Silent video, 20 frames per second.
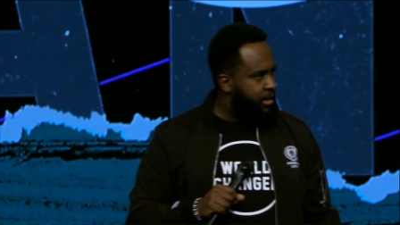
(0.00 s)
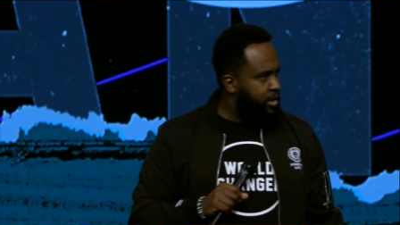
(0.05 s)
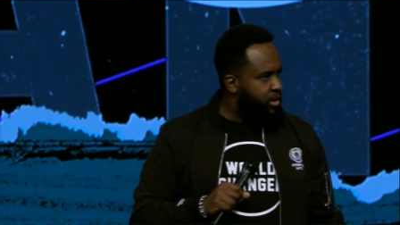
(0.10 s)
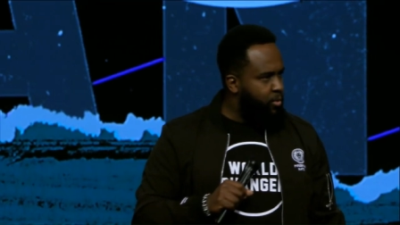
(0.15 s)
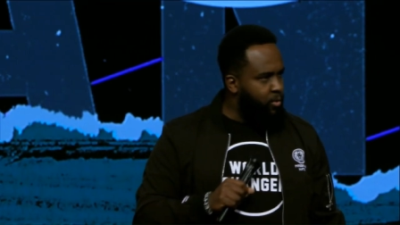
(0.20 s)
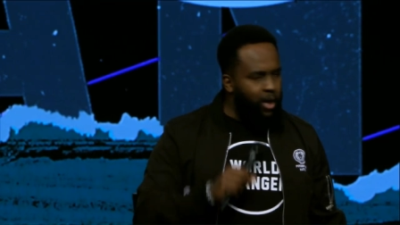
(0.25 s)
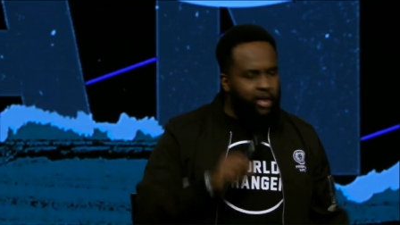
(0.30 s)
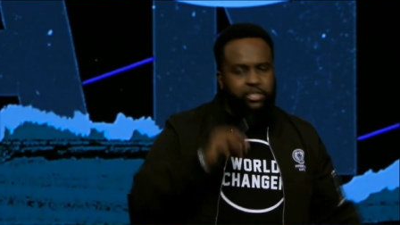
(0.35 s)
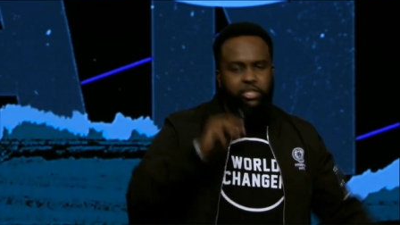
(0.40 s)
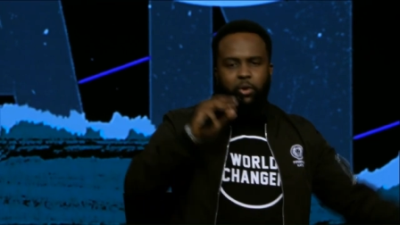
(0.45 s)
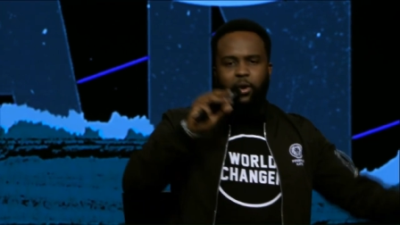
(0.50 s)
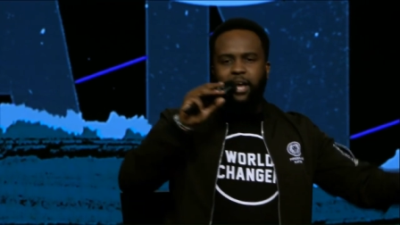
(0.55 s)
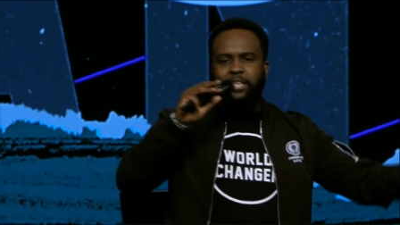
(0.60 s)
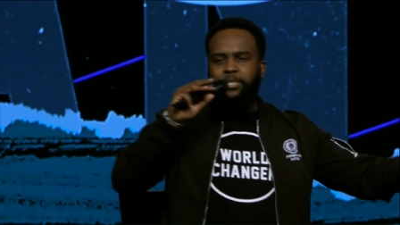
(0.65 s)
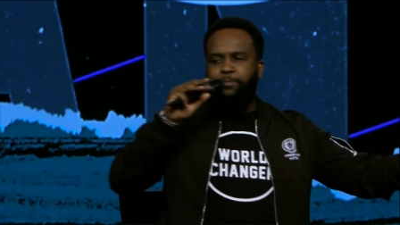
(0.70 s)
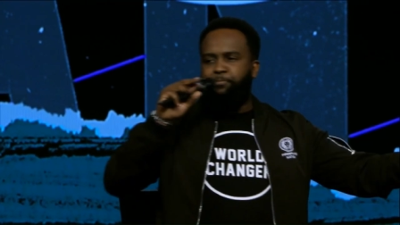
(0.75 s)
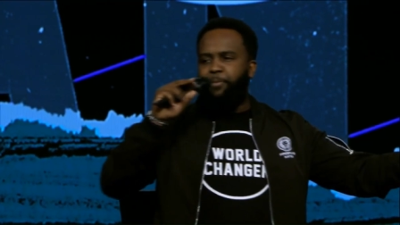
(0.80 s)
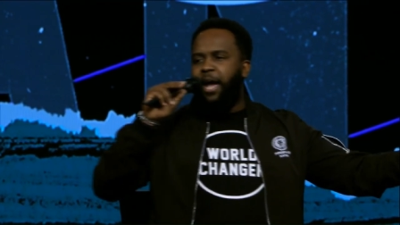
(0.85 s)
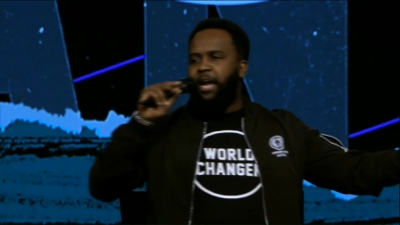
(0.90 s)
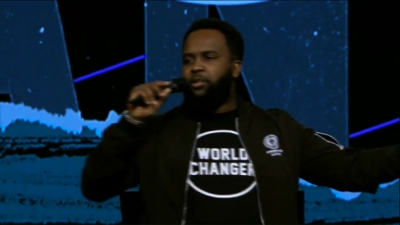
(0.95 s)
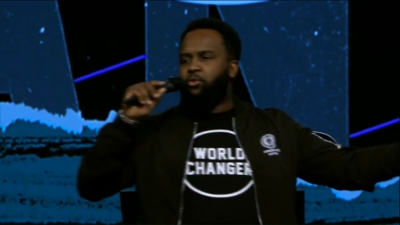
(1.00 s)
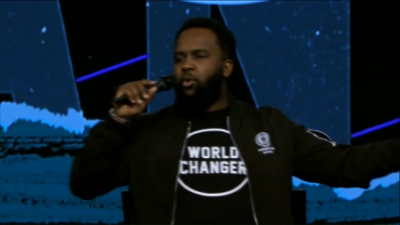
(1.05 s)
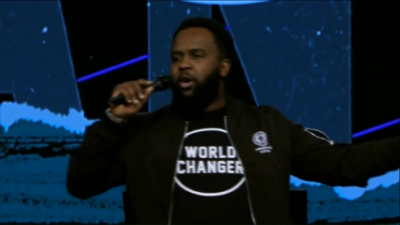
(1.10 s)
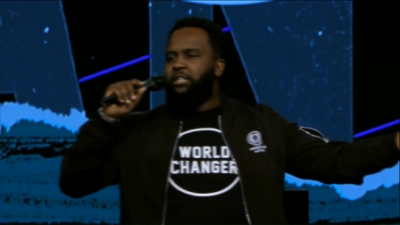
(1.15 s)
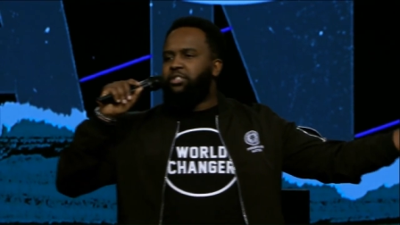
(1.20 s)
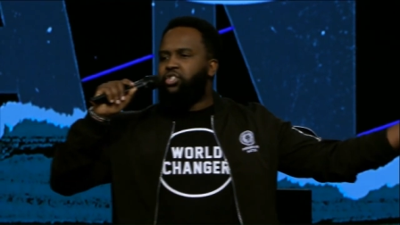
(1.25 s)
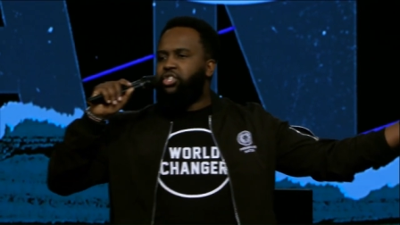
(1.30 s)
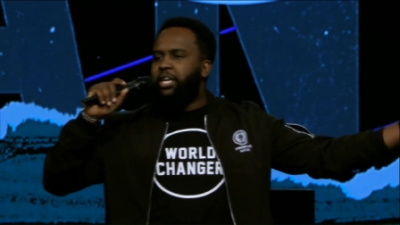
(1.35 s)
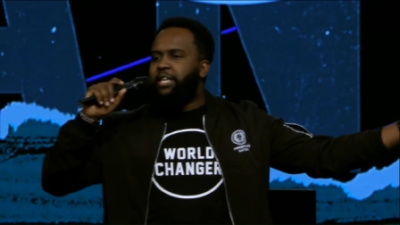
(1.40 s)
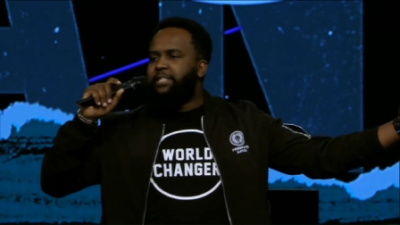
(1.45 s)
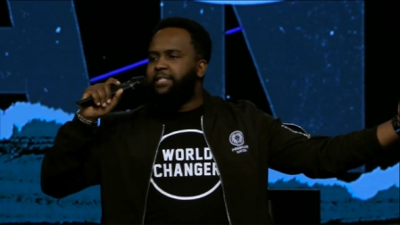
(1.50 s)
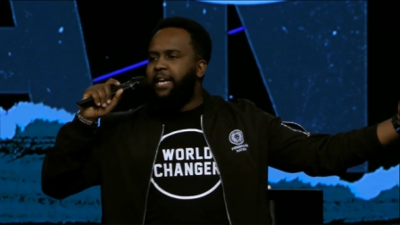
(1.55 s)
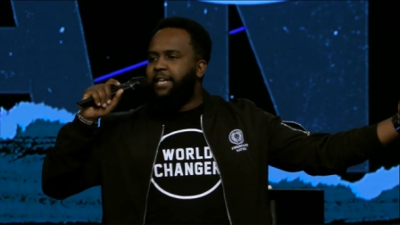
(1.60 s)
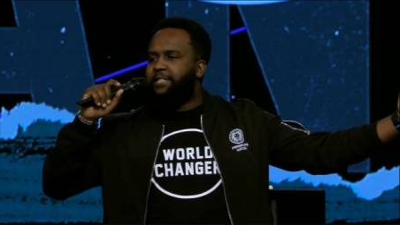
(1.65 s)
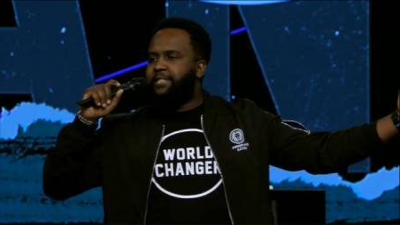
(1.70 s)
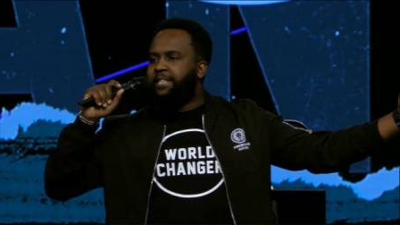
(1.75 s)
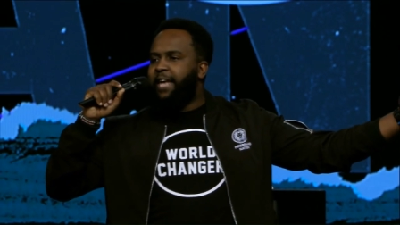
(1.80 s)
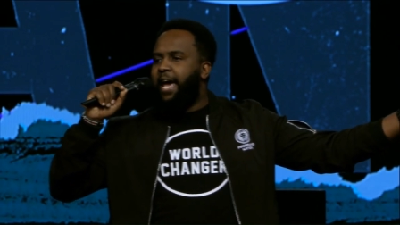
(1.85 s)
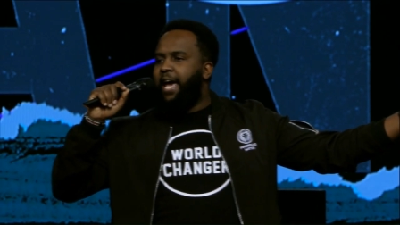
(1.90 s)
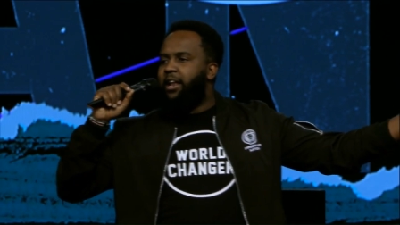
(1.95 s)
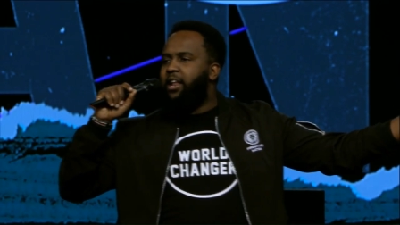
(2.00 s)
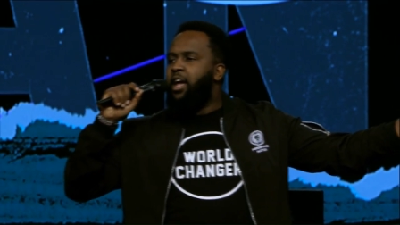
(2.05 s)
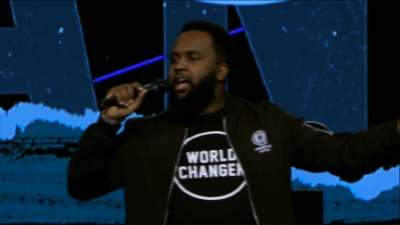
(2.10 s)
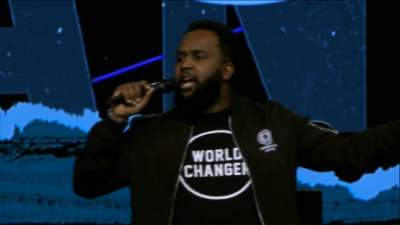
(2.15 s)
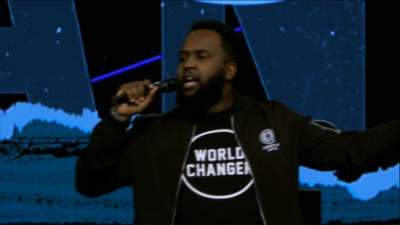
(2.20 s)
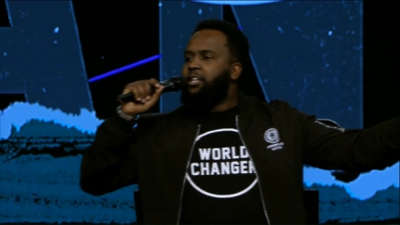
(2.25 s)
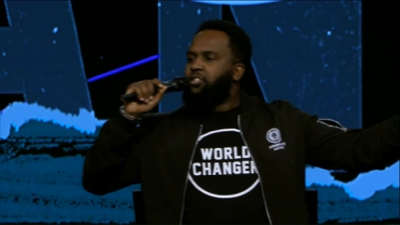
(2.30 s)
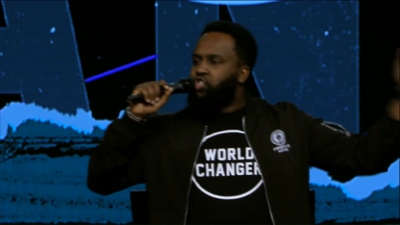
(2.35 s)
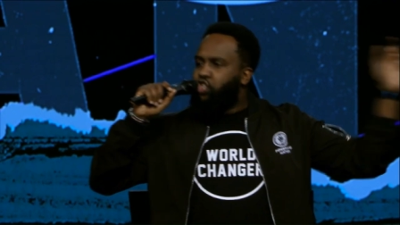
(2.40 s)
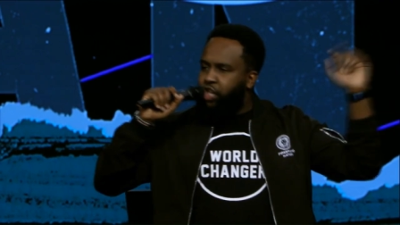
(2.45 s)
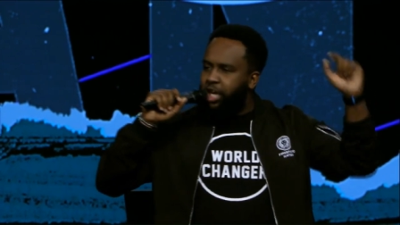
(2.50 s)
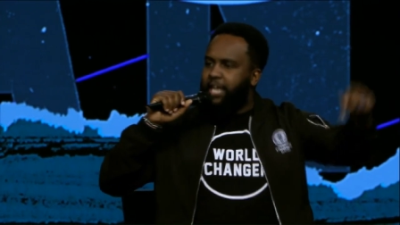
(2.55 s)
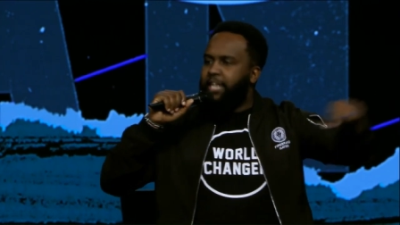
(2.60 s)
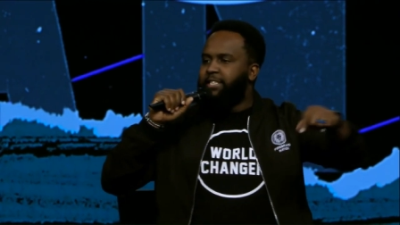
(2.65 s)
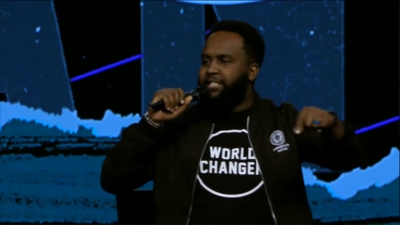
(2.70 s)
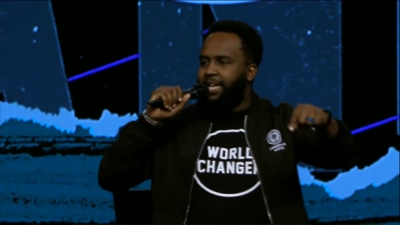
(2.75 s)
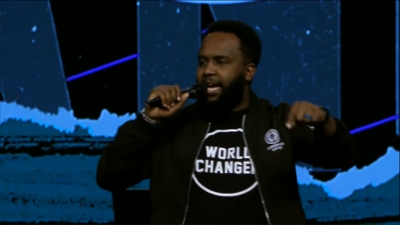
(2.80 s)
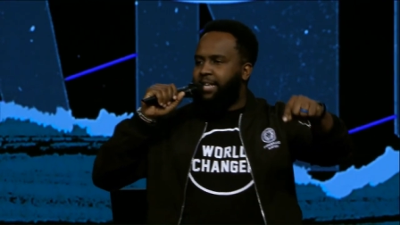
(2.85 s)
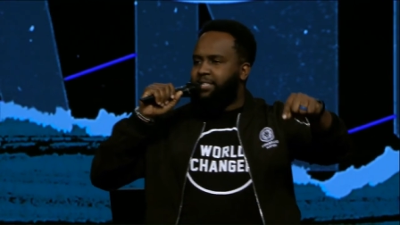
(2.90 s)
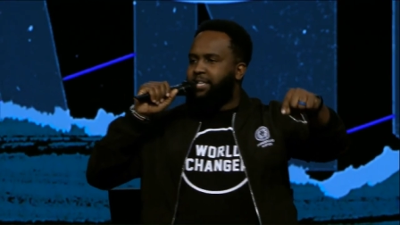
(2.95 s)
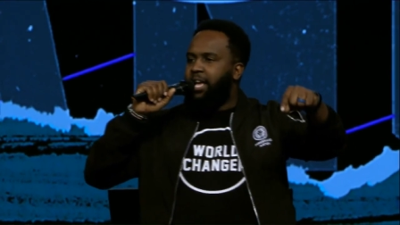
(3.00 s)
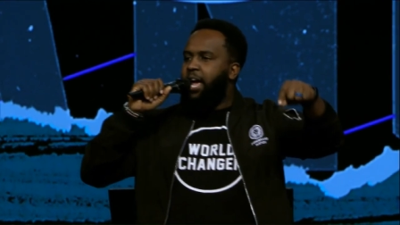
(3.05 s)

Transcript: What do you expect when Jesus said, Jesus,